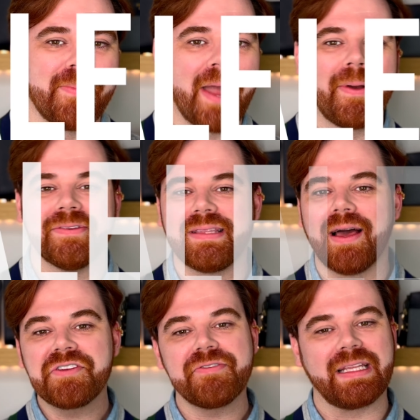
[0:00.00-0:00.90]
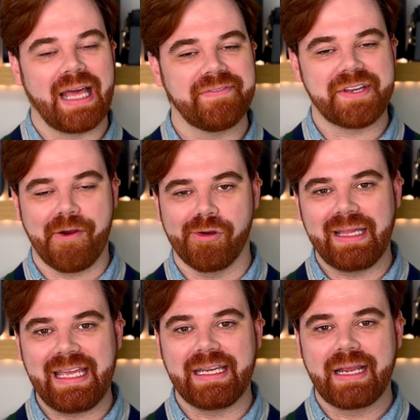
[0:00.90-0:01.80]
I post luxury and lifestyle
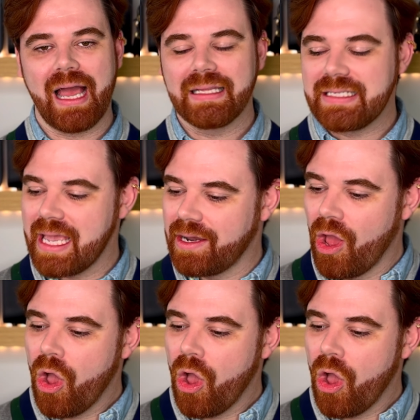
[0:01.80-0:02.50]
related content